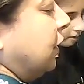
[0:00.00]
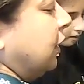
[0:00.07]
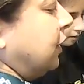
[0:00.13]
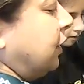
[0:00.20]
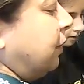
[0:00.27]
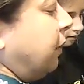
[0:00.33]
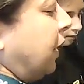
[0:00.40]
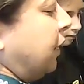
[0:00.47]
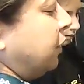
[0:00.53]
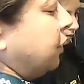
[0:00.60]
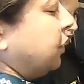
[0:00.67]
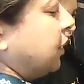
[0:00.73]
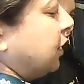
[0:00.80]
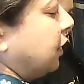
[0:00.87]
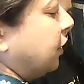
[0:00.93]
So the
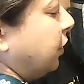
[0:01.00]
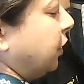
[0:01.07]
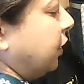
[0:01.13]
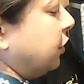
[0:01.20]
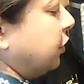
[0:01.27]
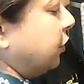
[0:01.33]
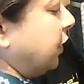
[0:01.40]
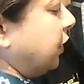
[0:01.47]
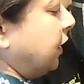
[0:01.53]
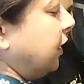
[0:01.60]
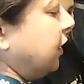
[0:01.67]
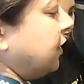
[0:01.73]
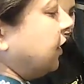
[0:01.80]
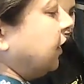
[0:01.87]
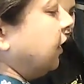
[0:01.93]
tomatoes are going to
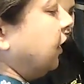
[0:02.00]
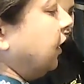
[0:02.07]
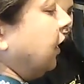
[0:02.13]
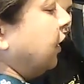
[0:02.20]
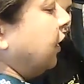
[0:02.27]
release their